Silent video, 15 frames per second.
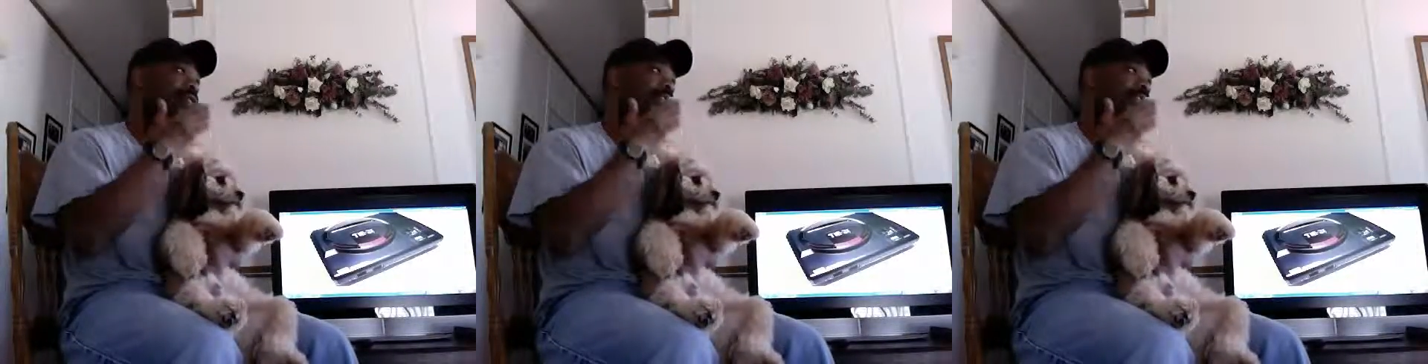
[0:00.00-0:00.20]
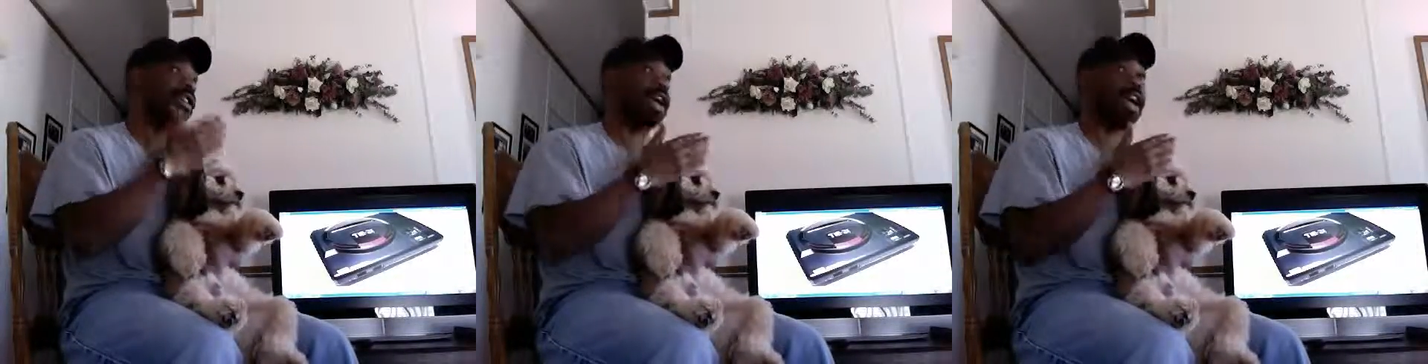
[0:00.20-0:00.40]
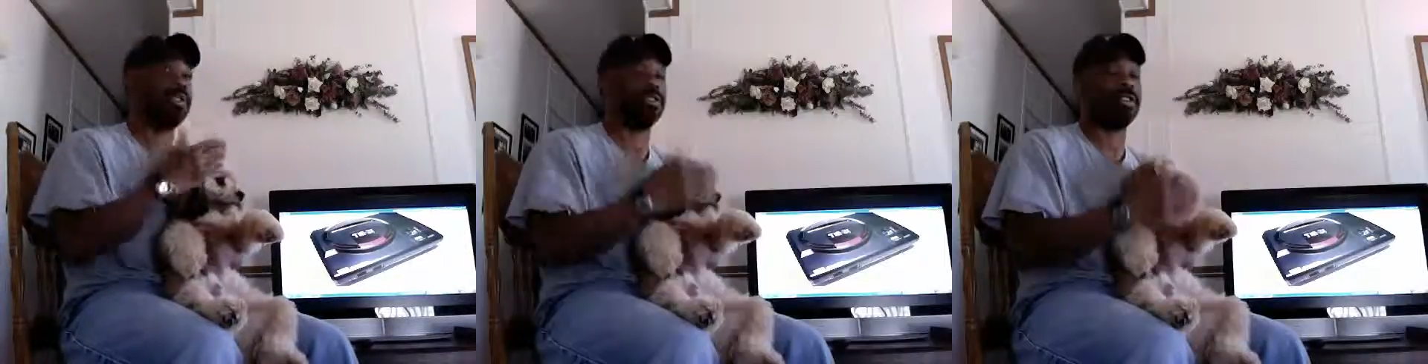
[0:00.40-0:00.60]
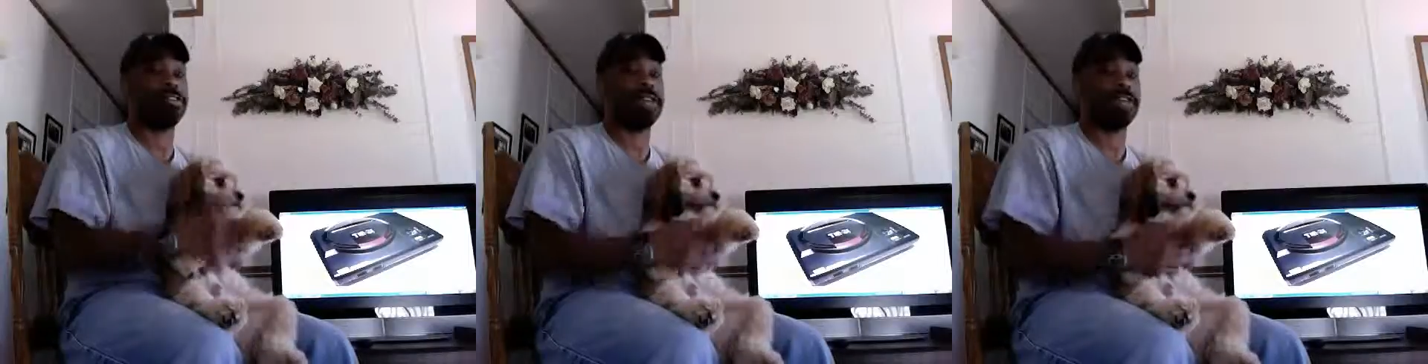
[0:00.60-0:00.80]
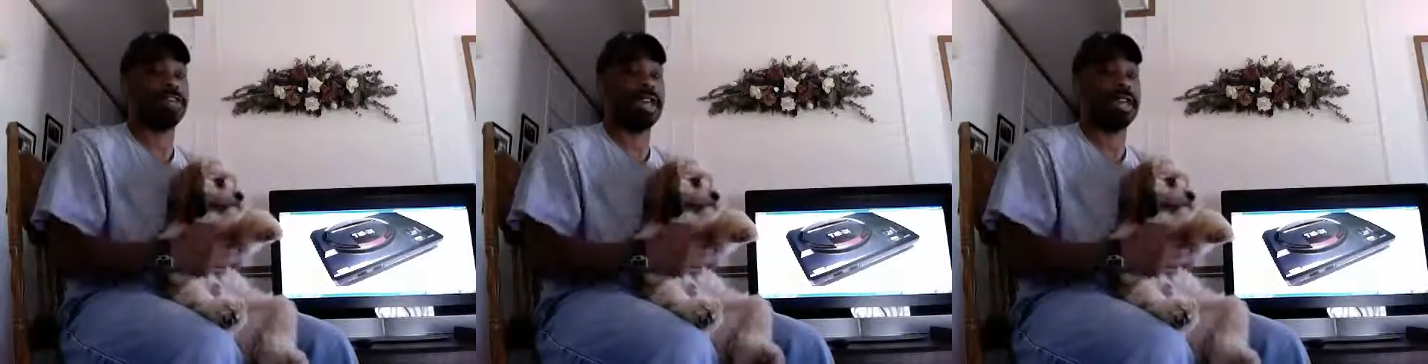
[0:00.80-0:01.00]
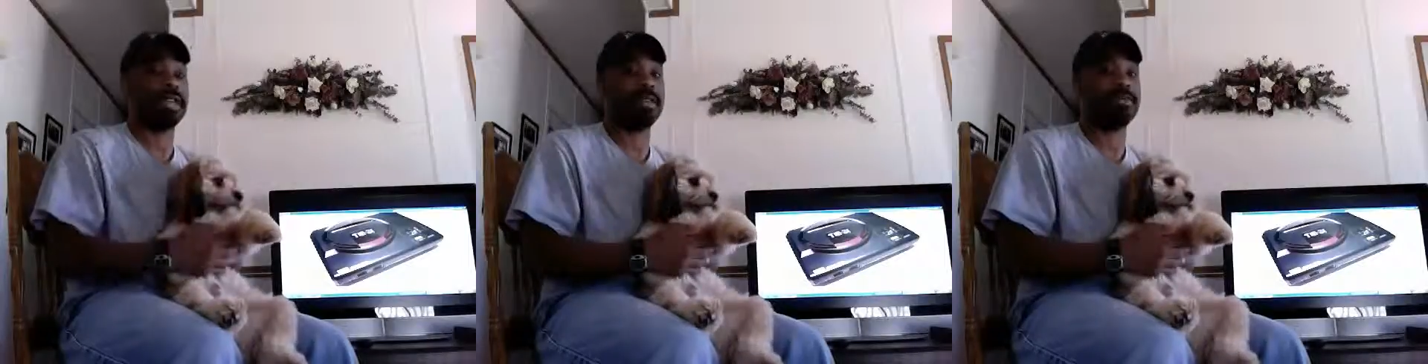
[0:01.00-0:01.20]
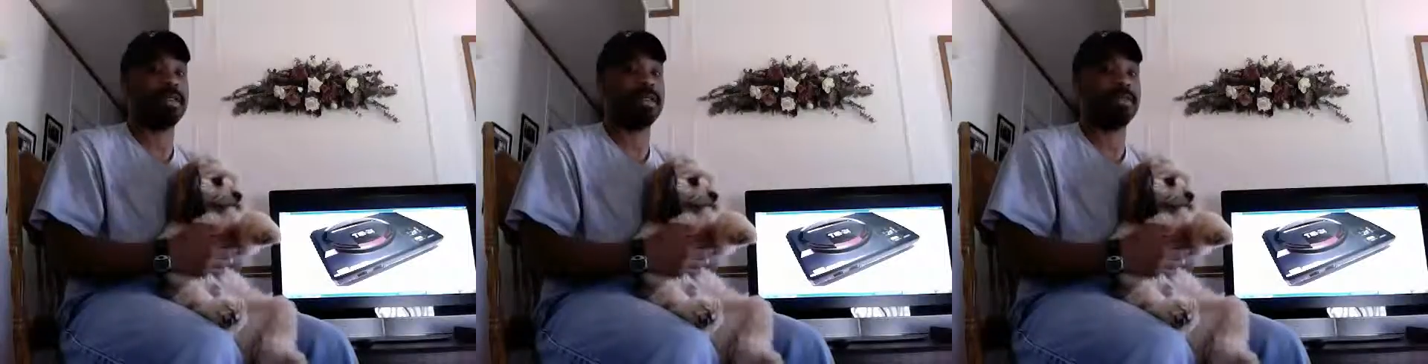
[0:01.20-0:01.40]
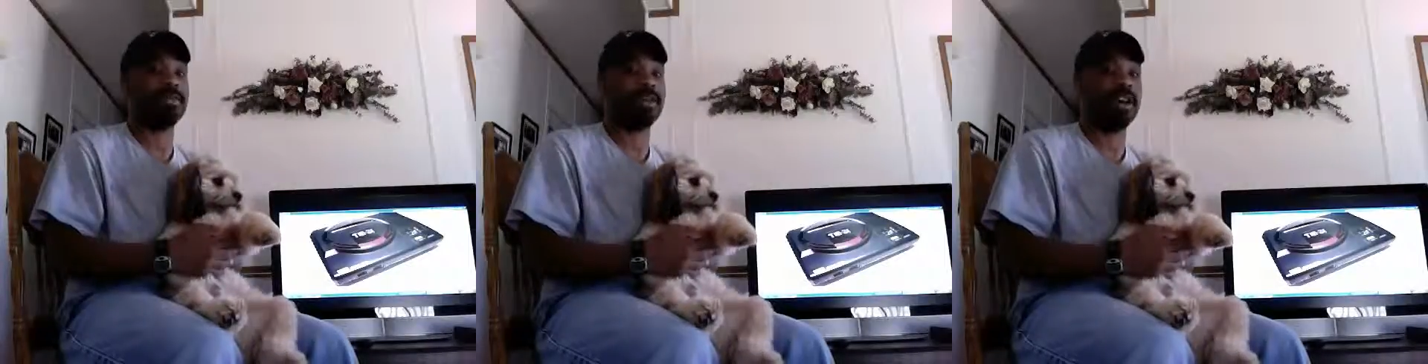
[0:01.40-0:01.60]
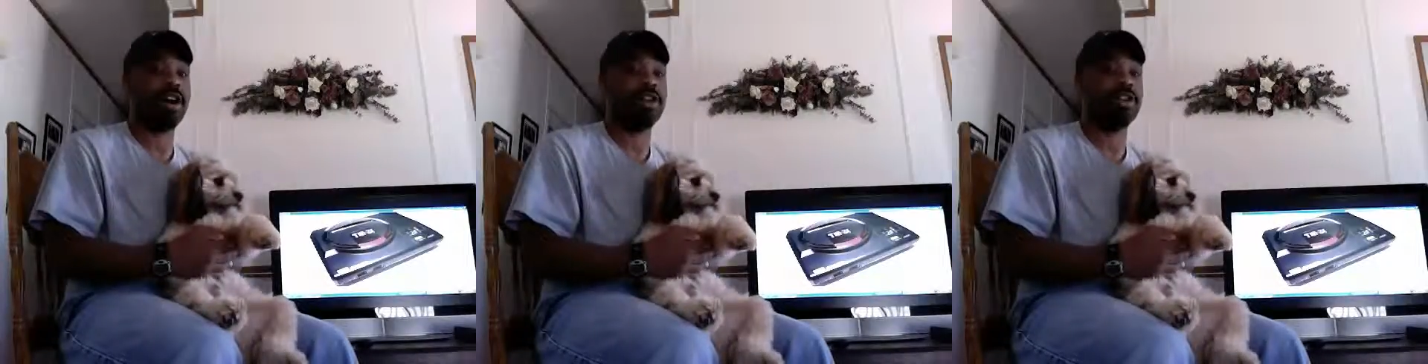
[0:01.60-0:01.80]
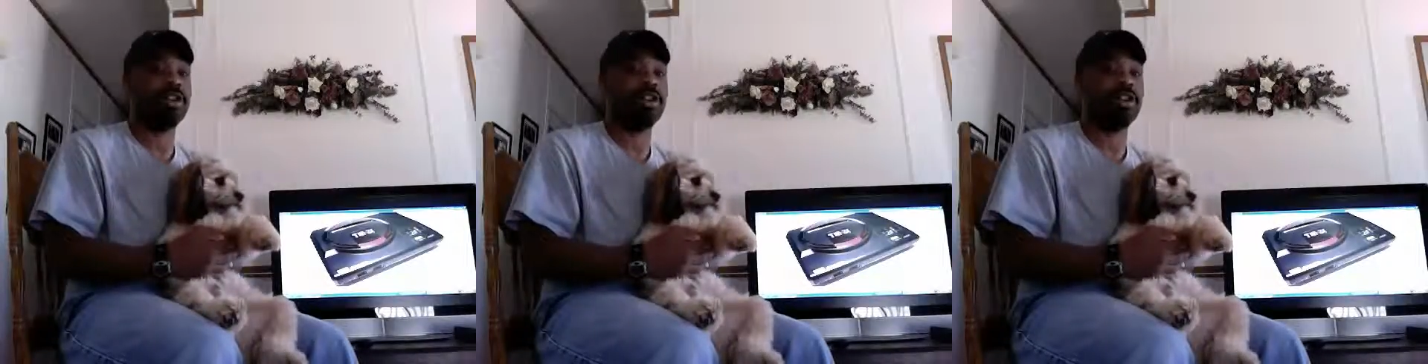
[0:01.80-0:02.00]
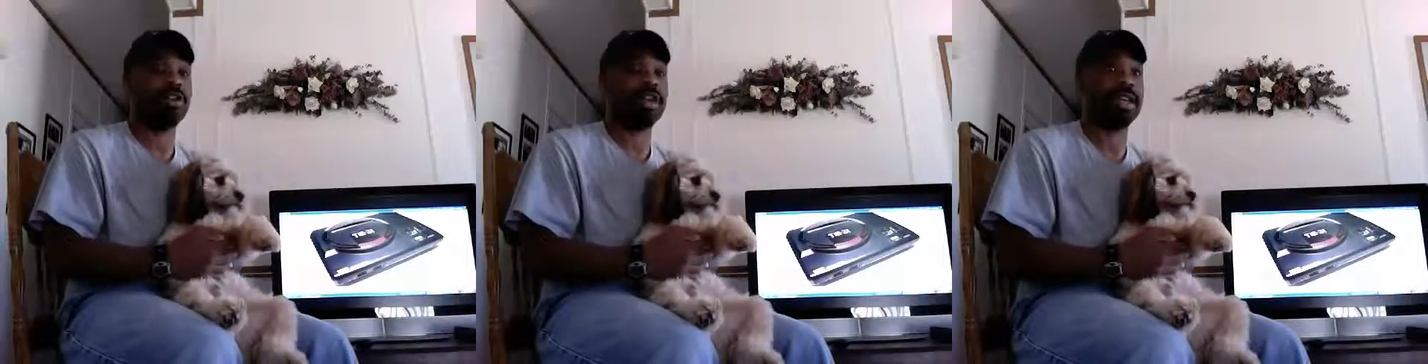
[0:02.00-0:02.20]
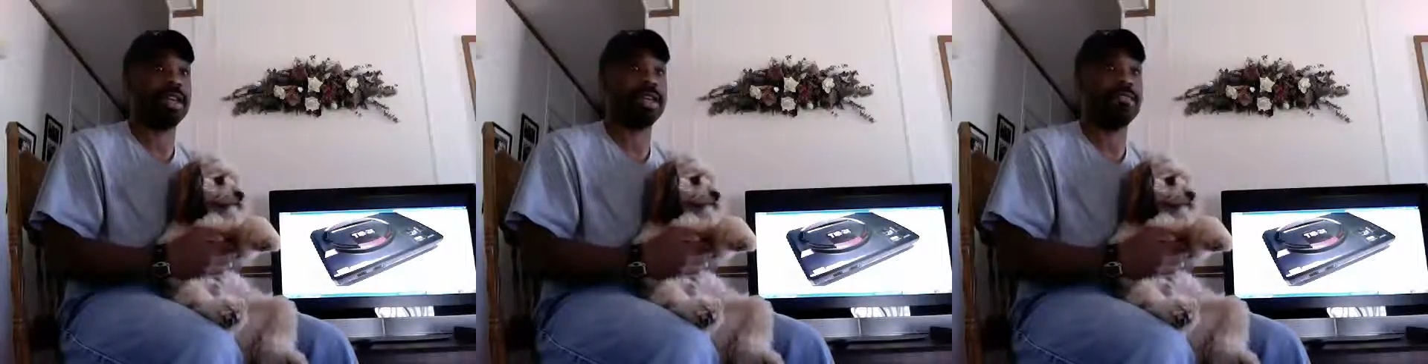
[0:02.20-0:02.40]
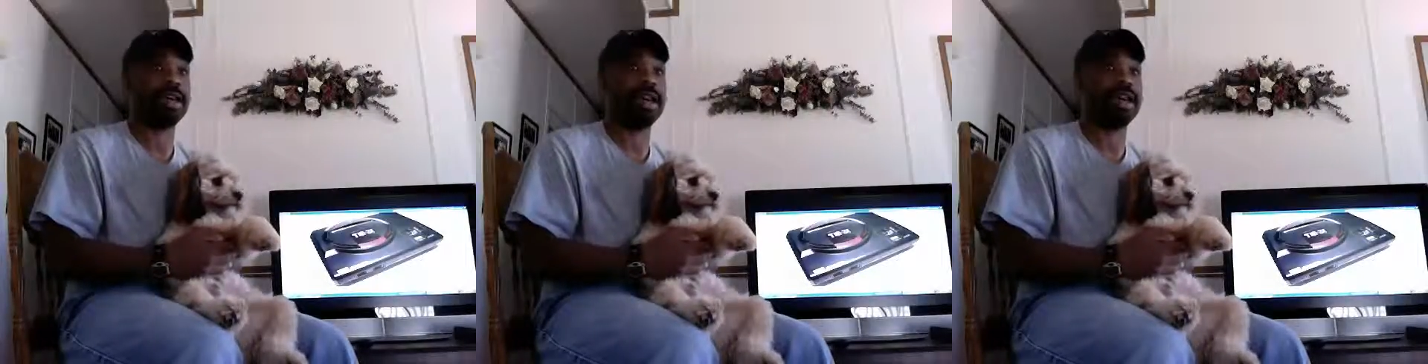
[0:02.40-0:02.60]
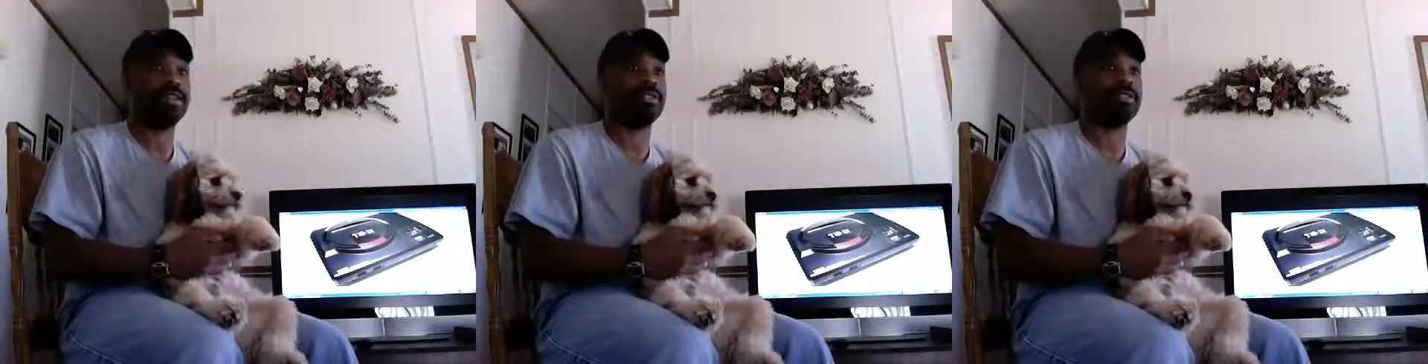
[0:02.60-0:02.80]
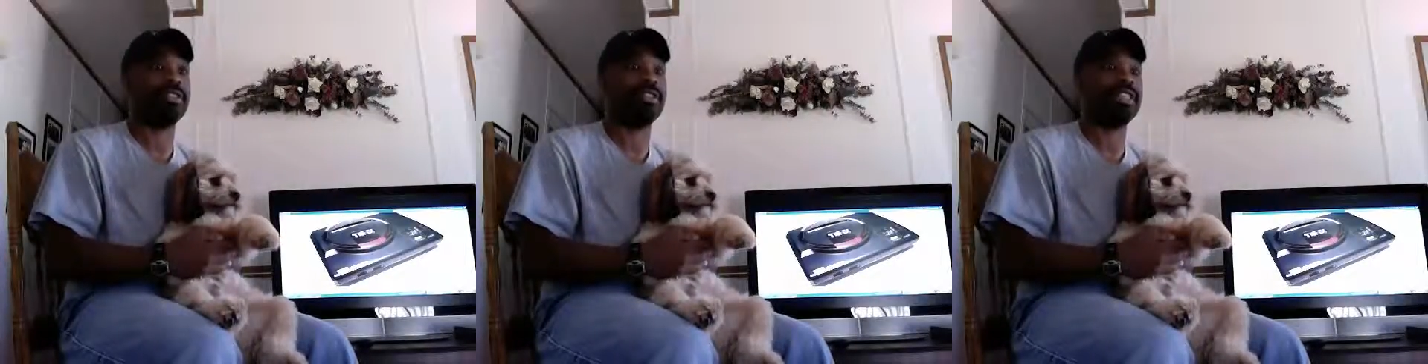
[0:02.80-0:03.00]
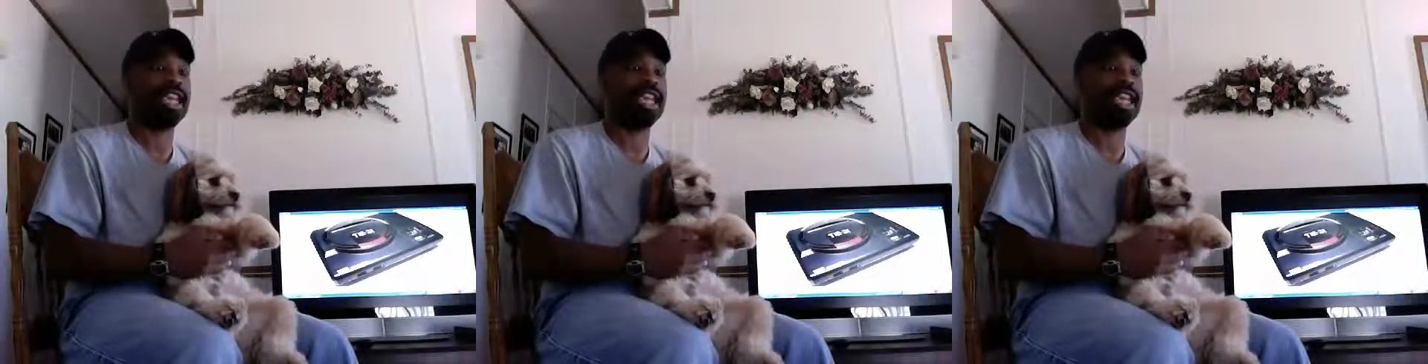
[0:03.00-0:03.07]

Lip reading: were not going to be made, because we all know and everybody knows